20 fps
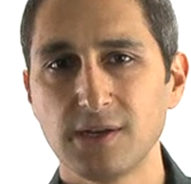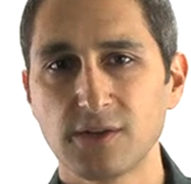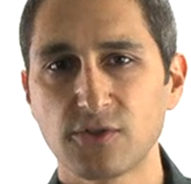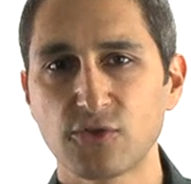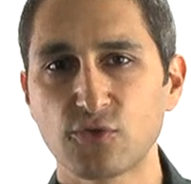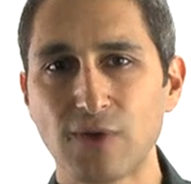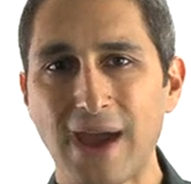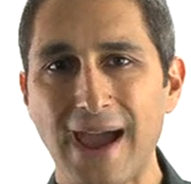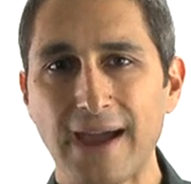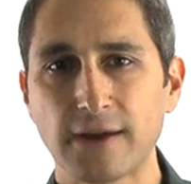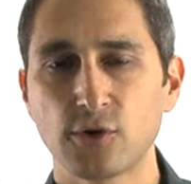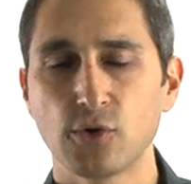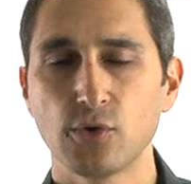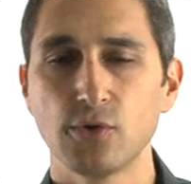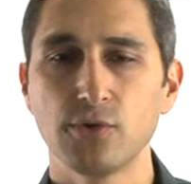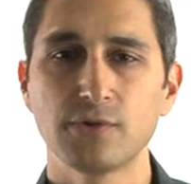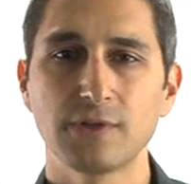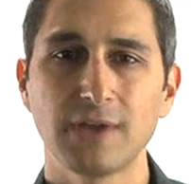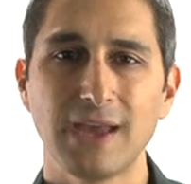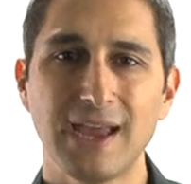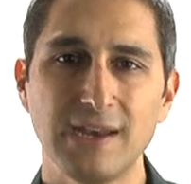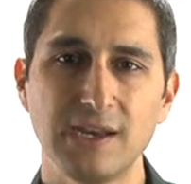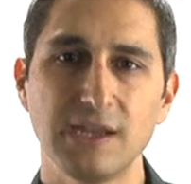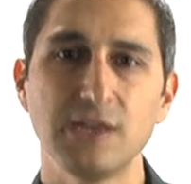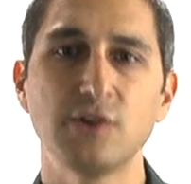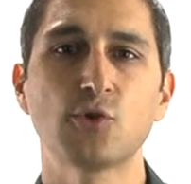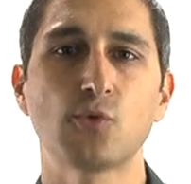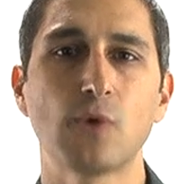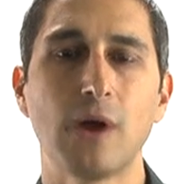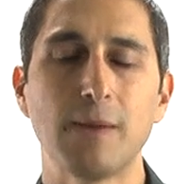distractors and
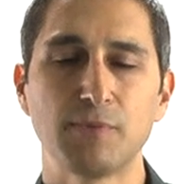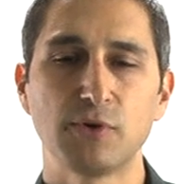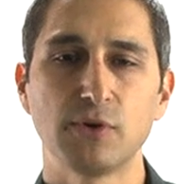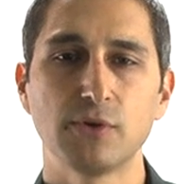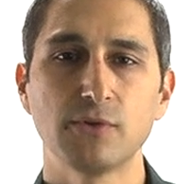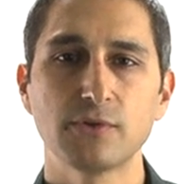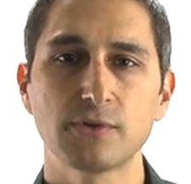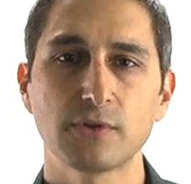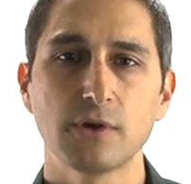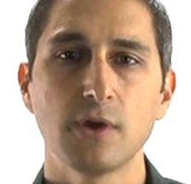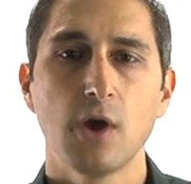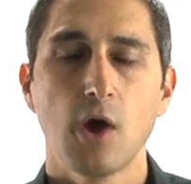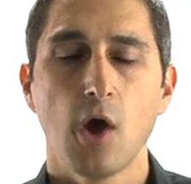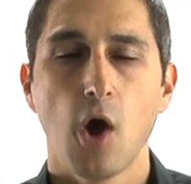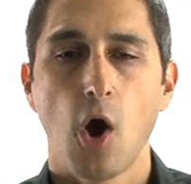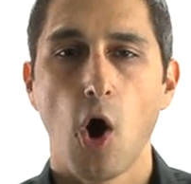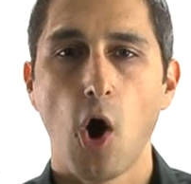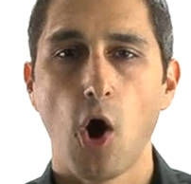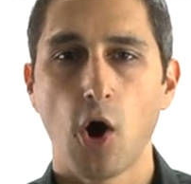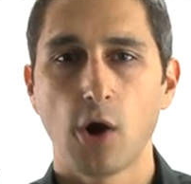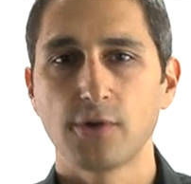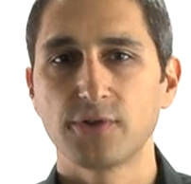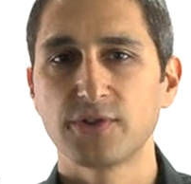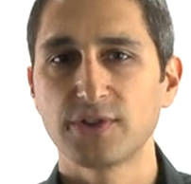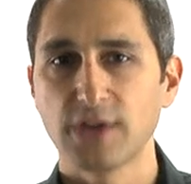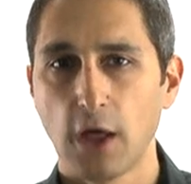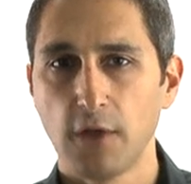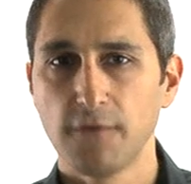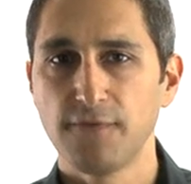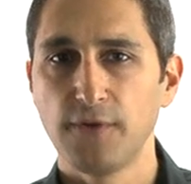interrupters are
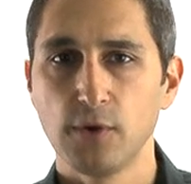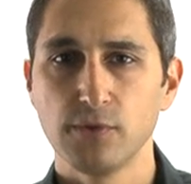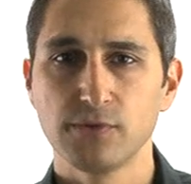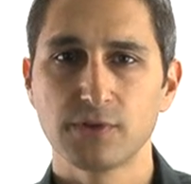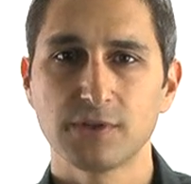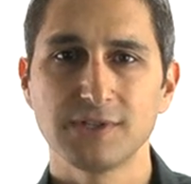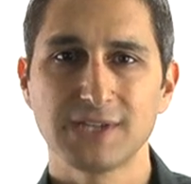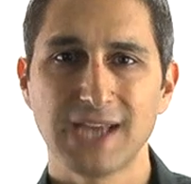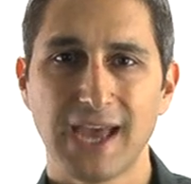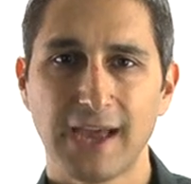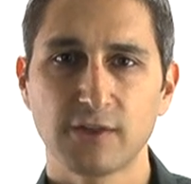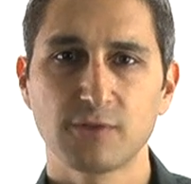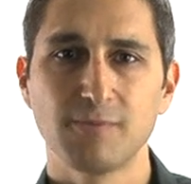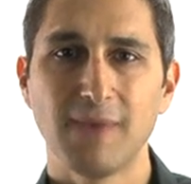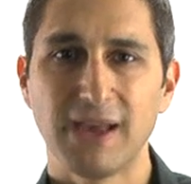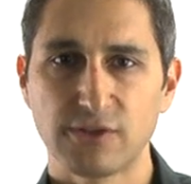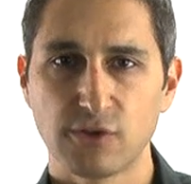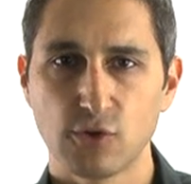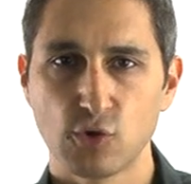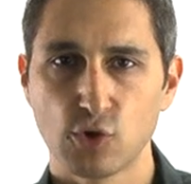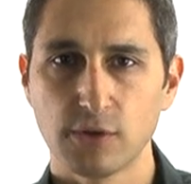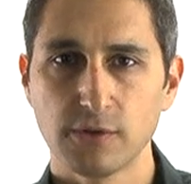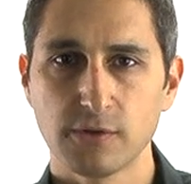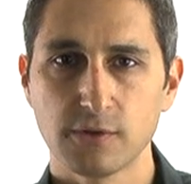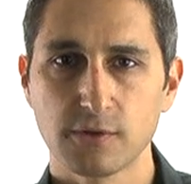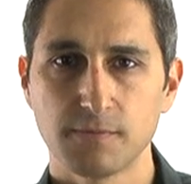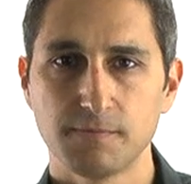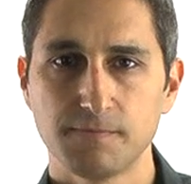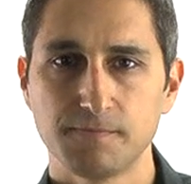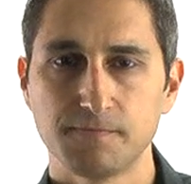cell phones and text
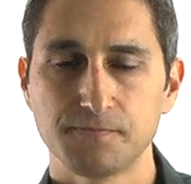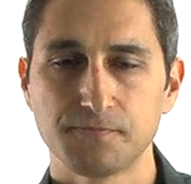messages,